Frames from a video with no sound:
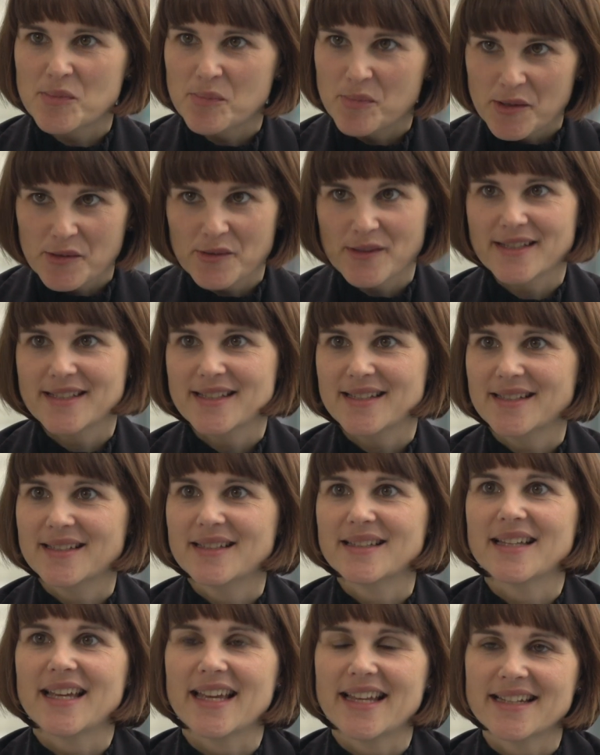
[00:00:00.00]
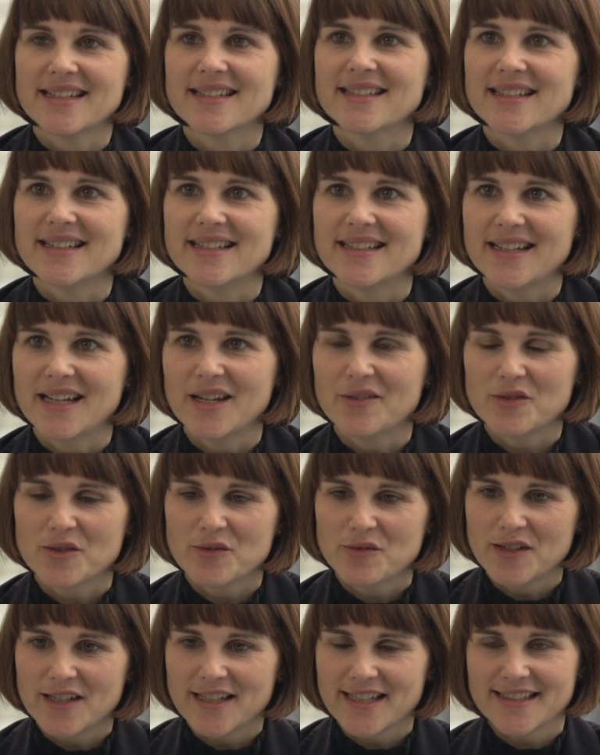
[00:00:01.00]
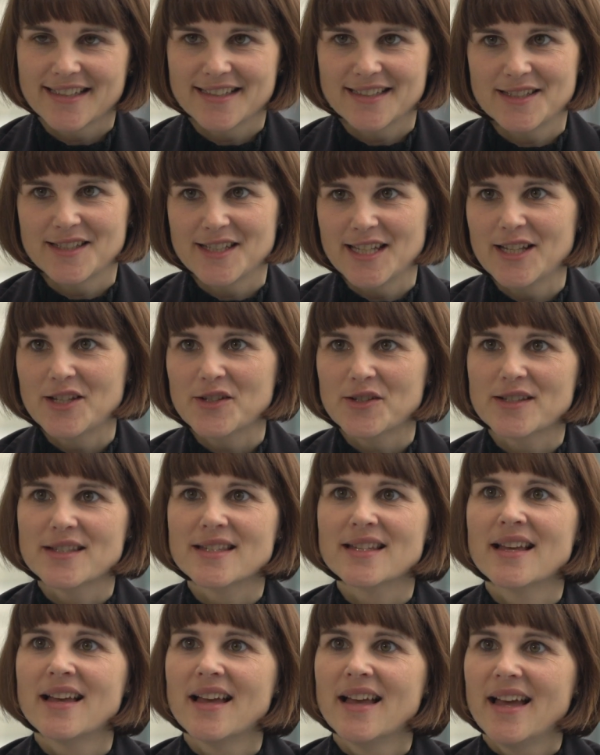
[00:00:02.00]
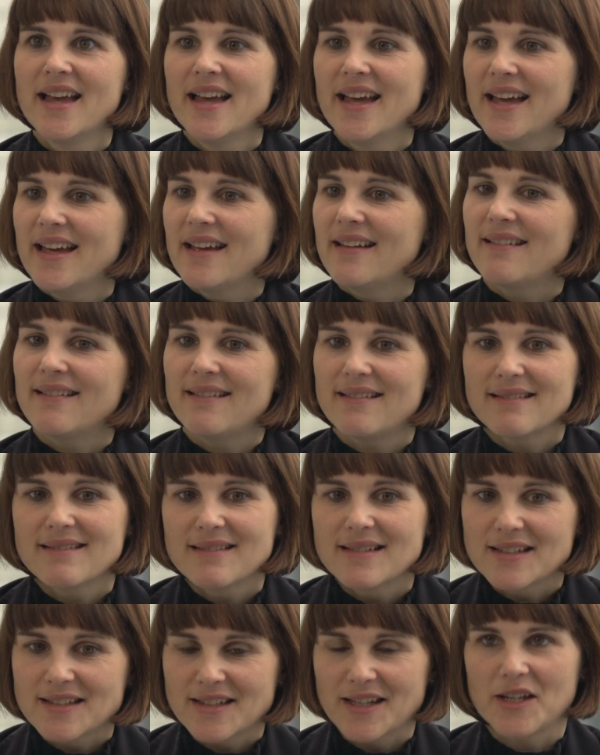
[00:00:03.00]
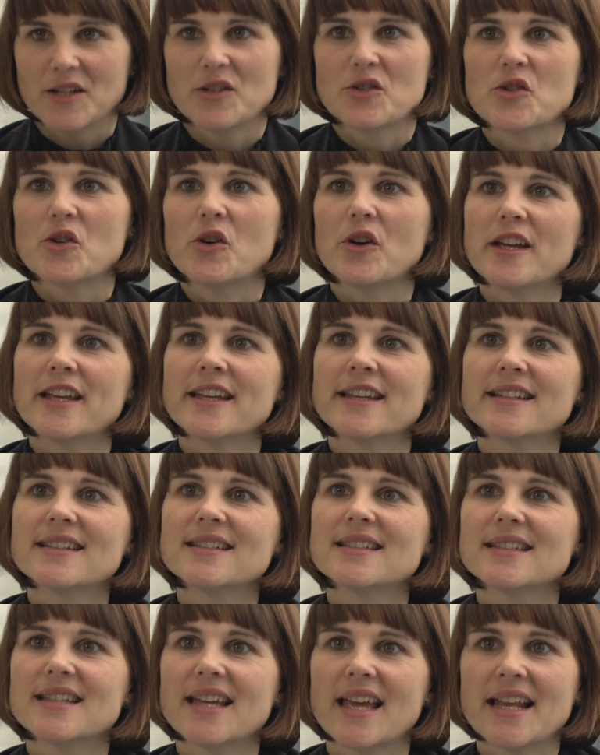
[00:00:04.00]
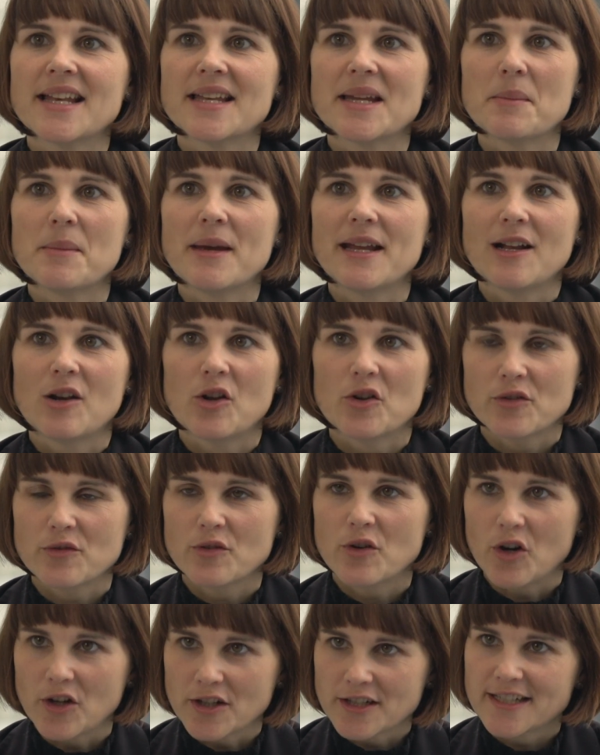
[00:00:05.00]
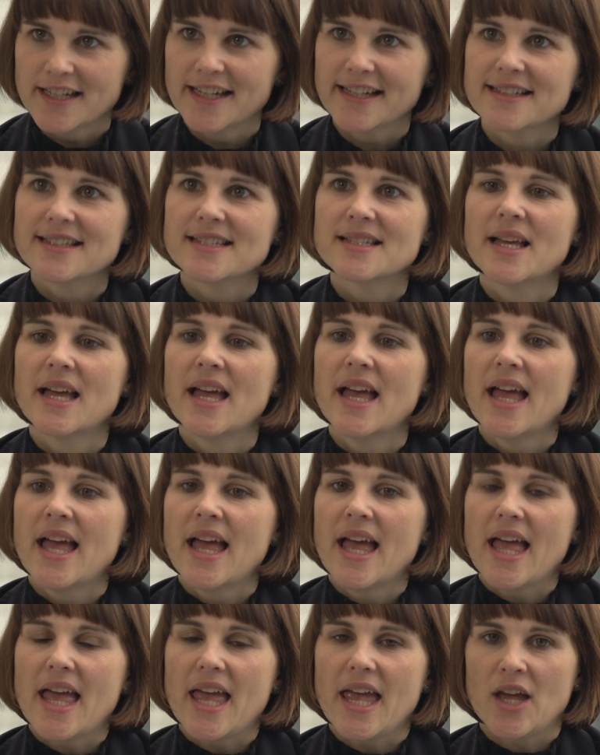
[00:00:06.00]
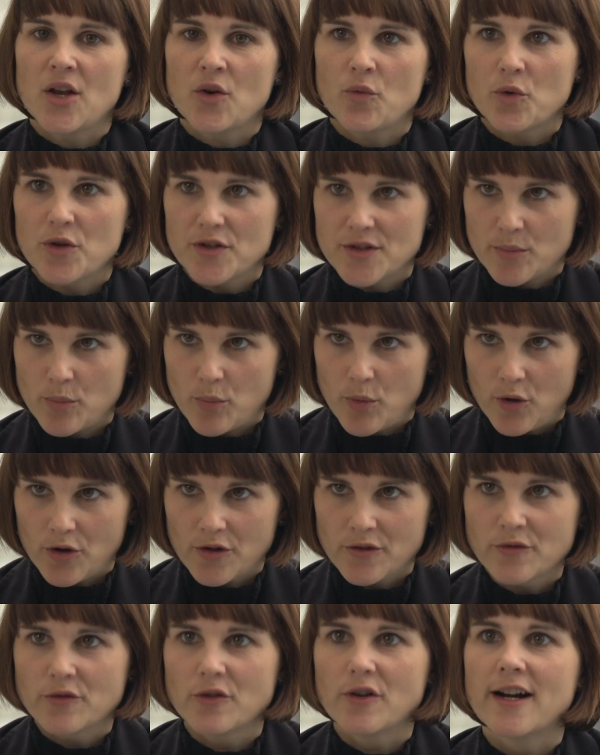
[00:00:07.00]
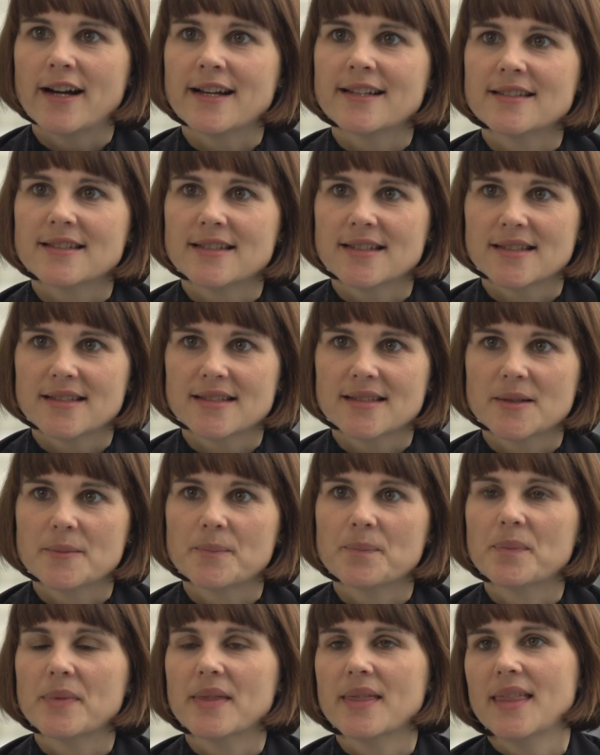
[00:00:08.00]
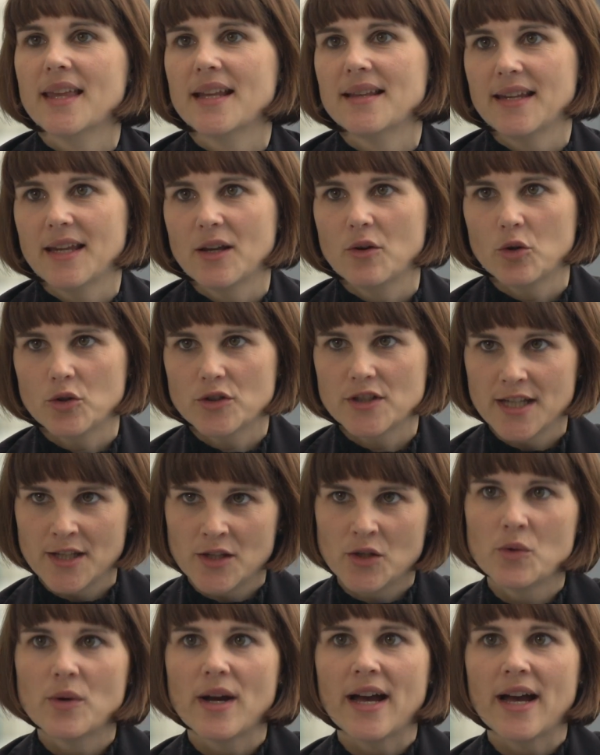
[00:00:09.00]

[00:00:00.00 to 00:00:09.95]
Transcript: Spirit, and uh, I have the feeling that the teachers, uh, they're enjoying it and they made a lot of contact, and what is important for us is that they continue